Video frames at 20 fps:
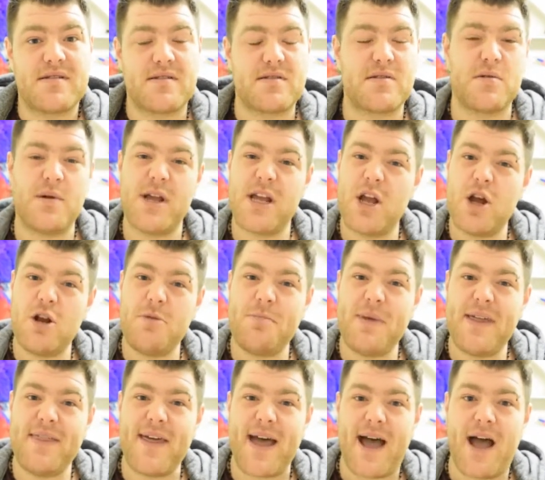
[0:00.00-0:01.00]
So it could
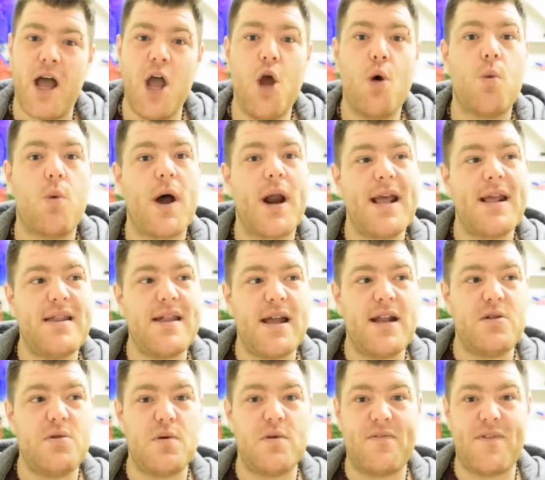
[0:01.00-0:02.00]
be that. What I
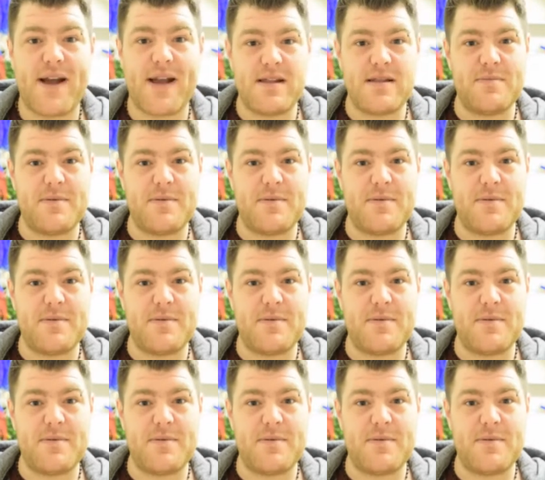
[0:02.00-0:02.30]
tend to advise